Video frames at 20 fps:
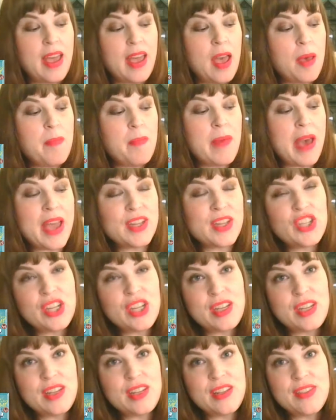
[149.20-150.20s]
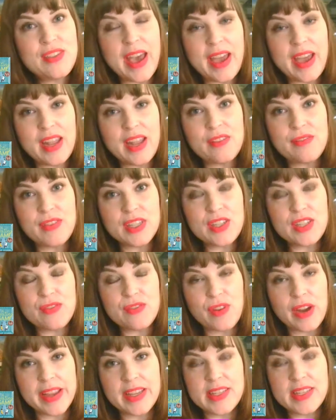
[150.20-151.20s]
Imagine that Victor
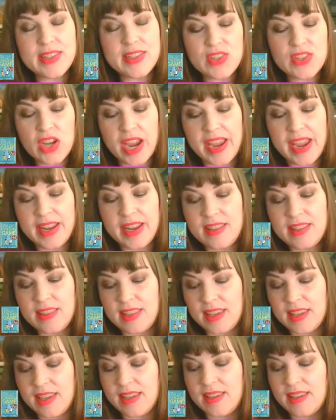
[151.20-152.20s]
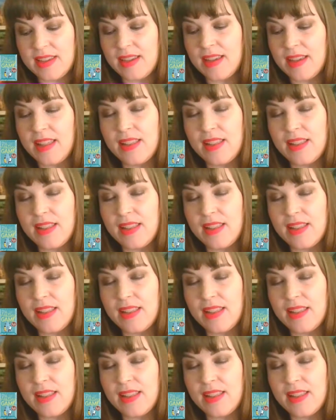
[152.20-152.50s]
Frankenstein, the